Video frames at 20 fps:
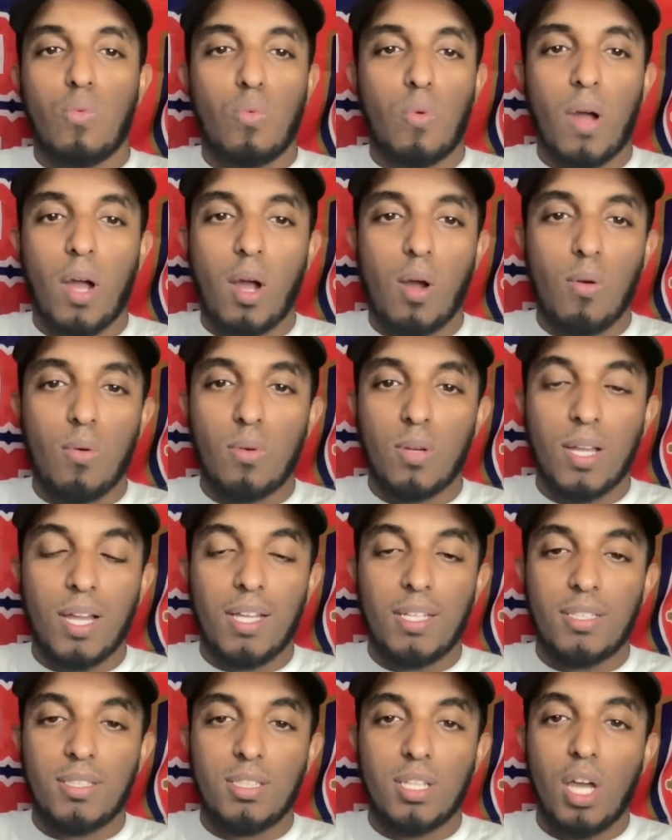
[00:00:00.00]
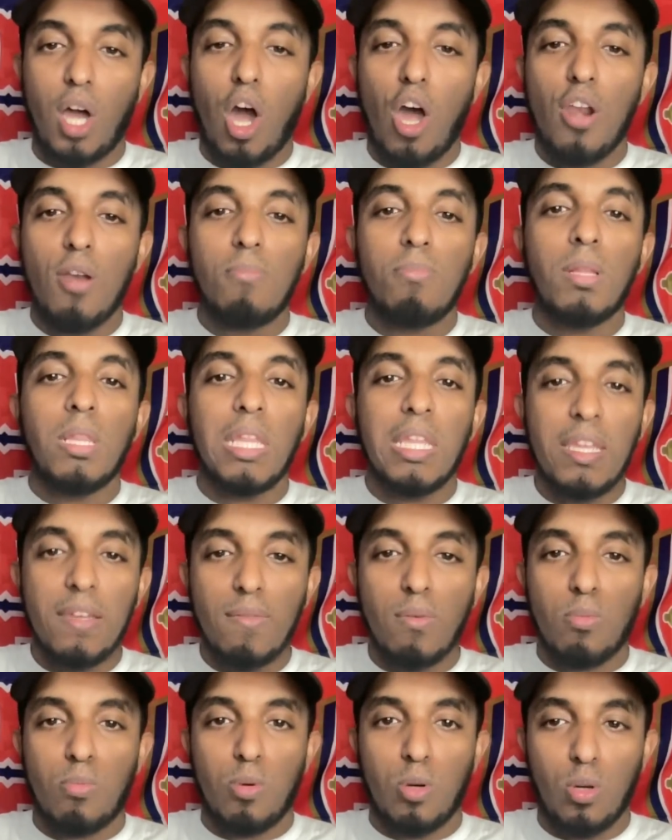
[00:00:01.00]
wow, guys,
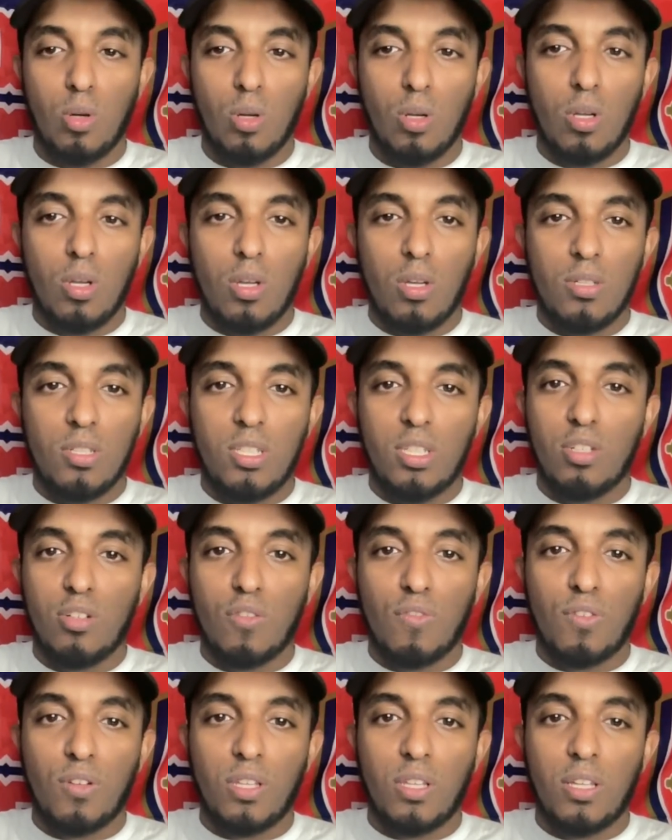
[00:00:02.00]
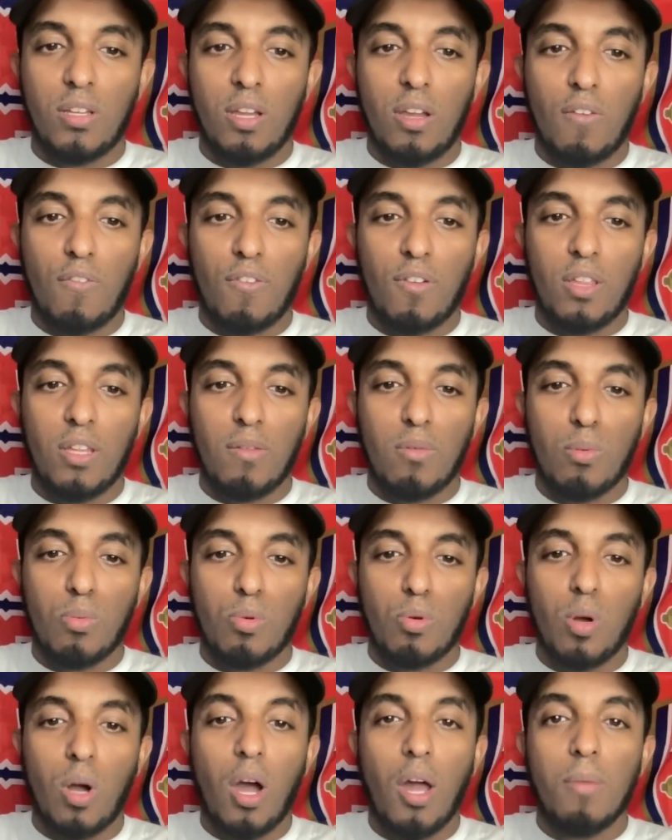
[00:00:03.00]
unbelievable deal for
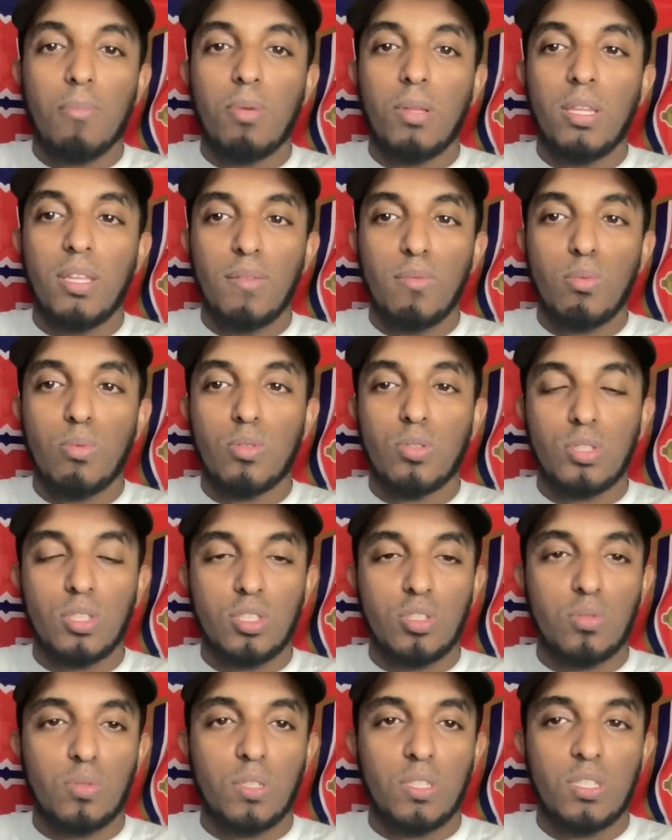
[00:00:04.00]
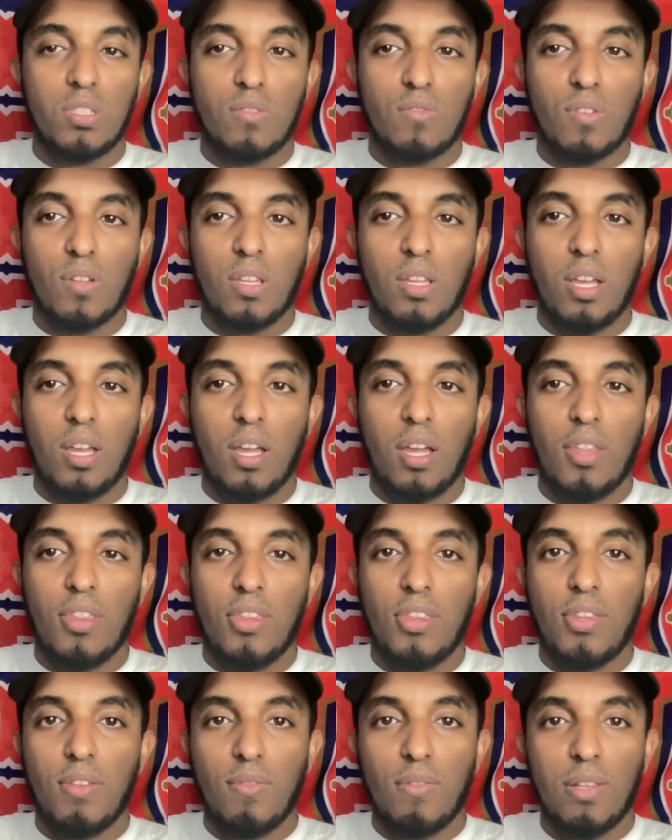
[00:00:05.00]
Liverpool. Unbelievable situation for
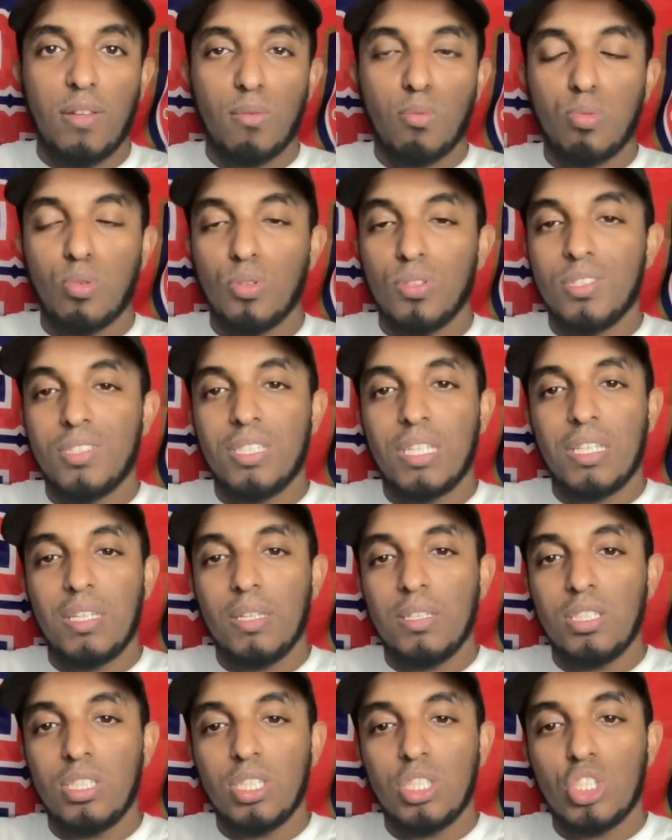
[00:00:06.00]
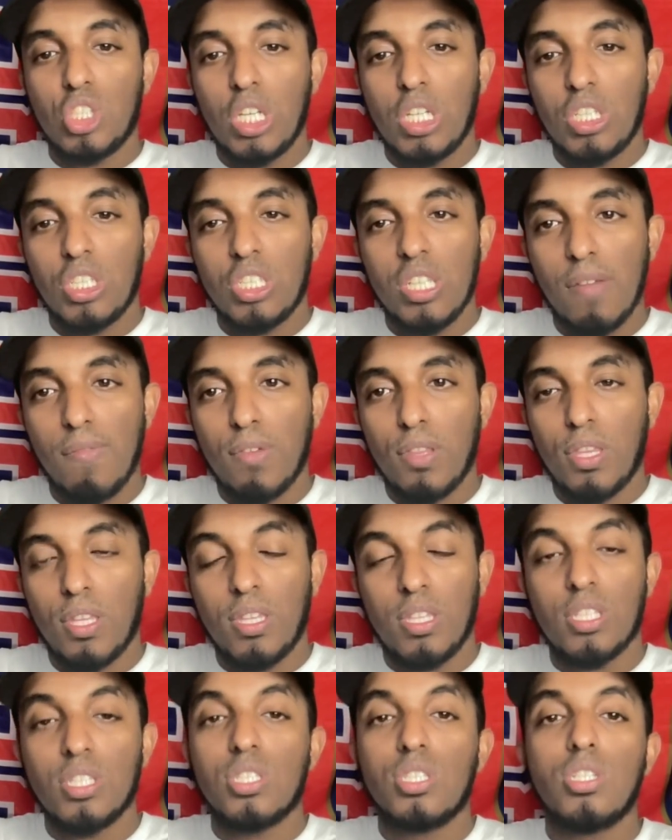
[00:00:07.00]
Liverpool. This changes
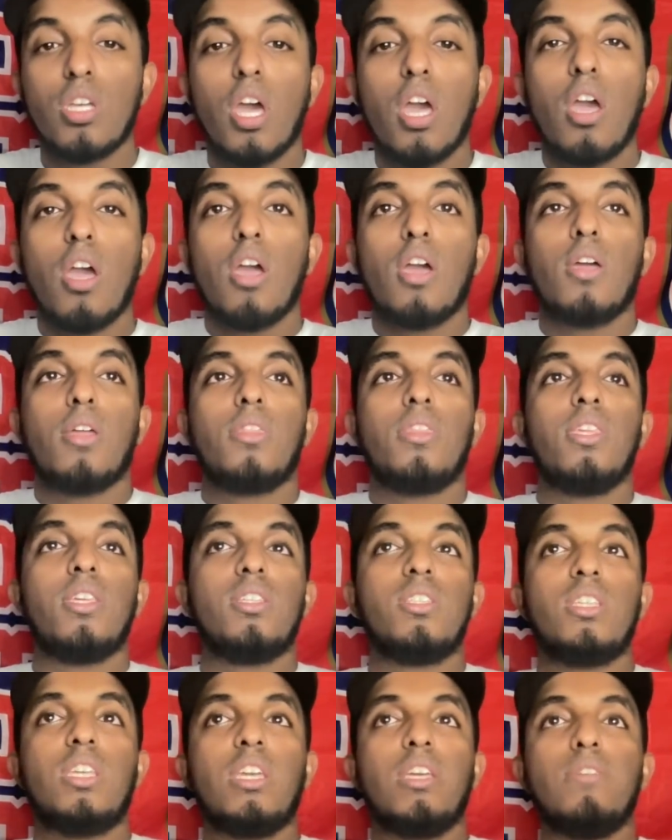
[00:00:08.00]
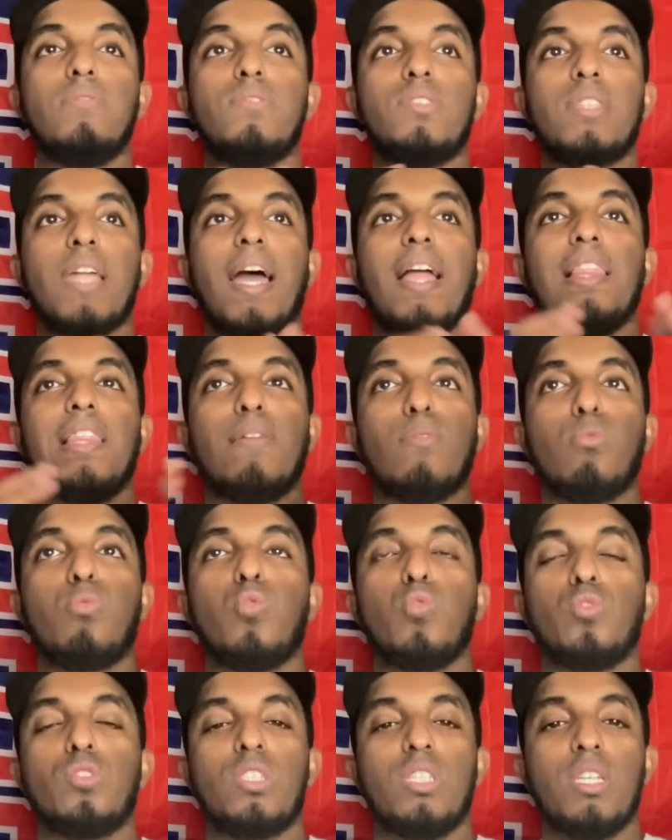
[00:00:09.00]
everything. This gives that
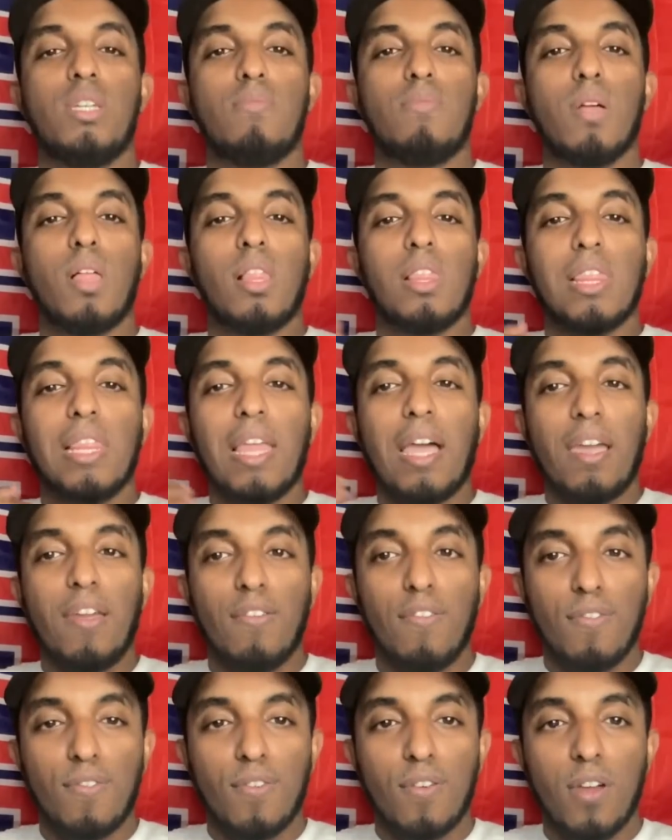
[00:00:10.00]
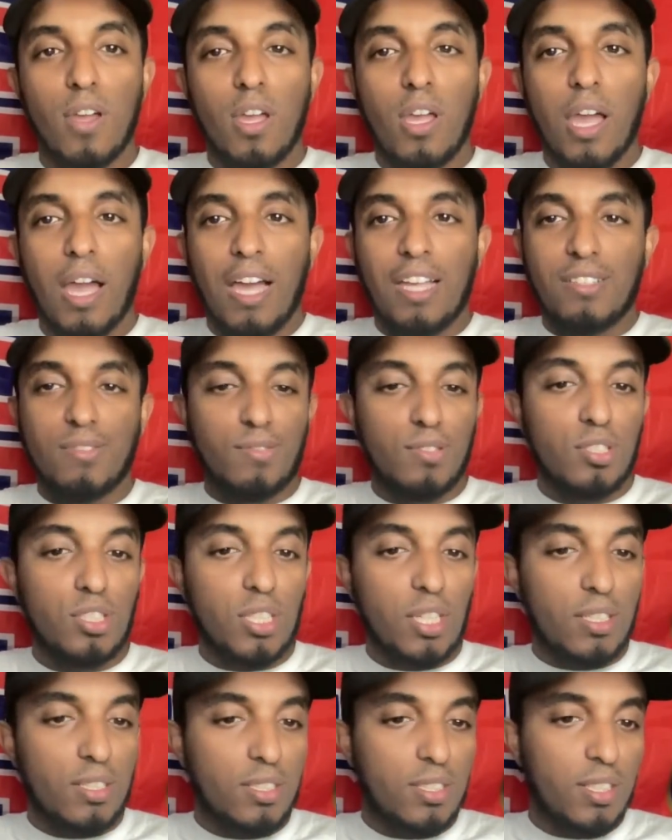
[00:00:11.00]
Liverpool team life. As for
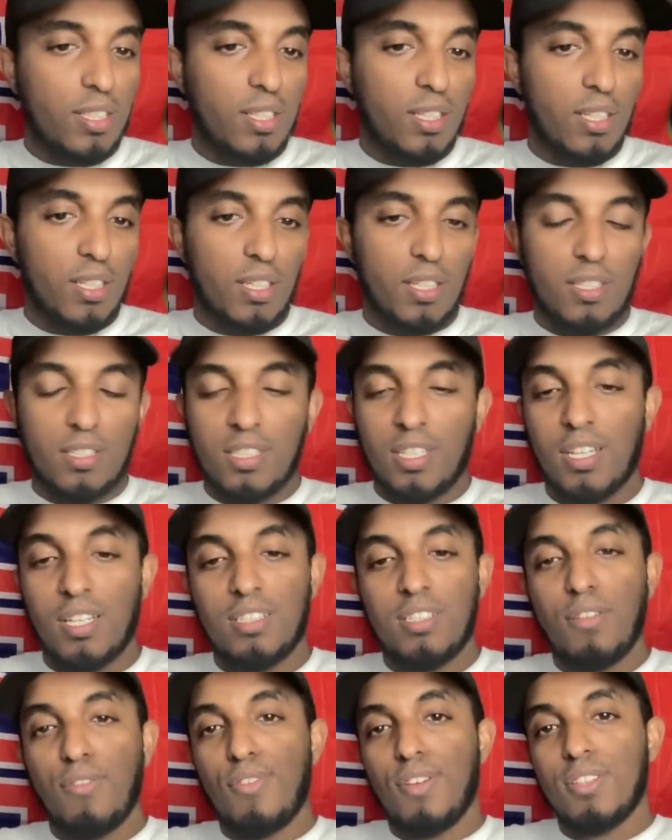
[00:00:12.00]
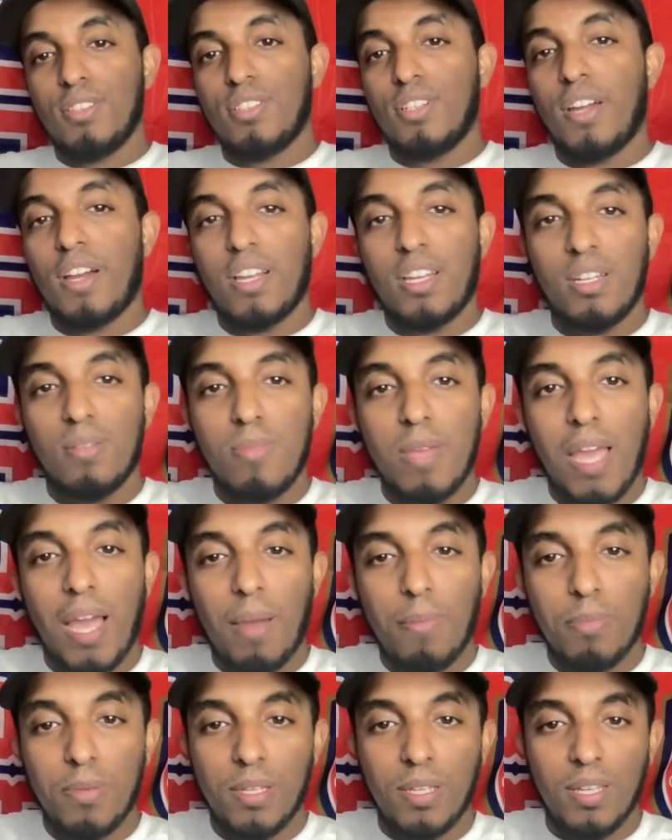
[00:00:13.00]
Chelsea, Chelsea fans are not going to be
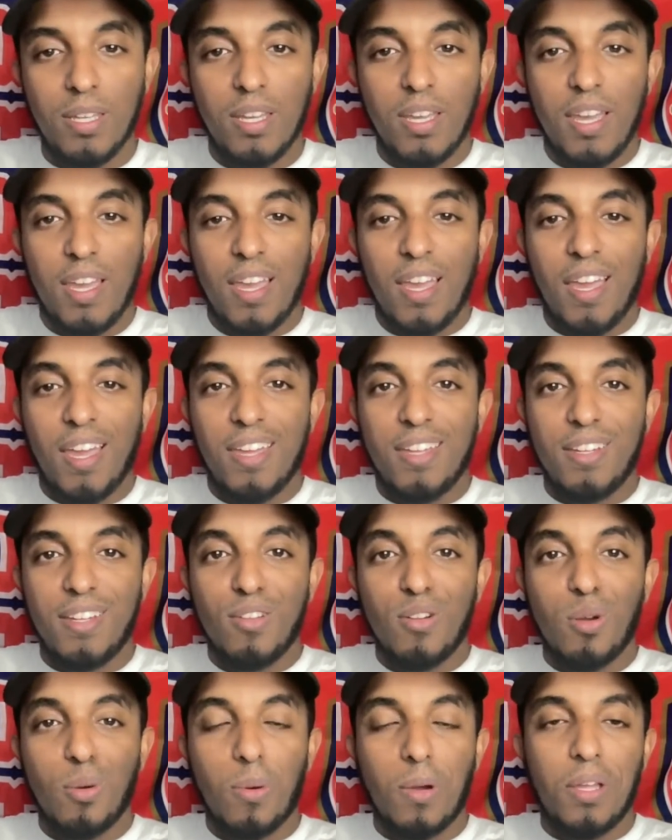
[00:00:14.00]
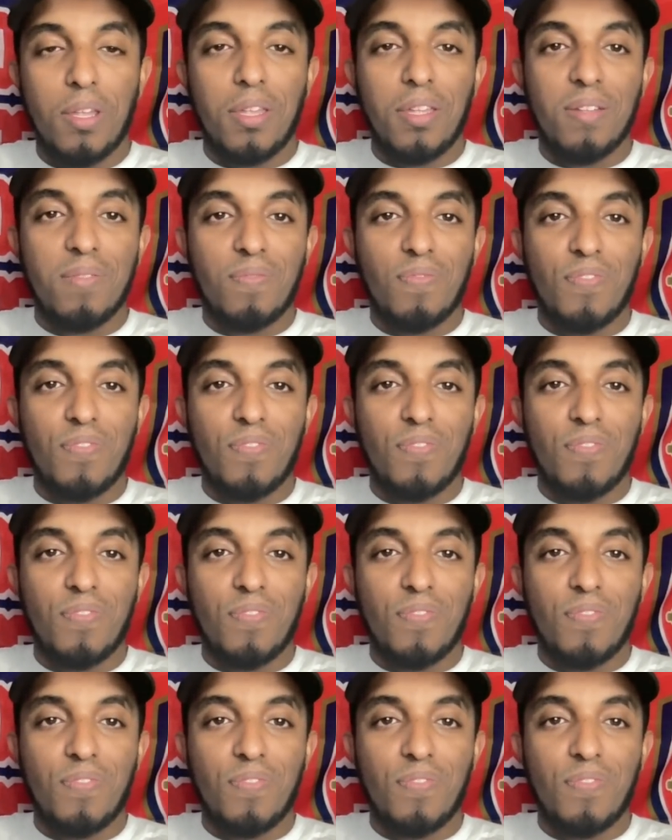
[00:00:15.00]
happy. And you know what?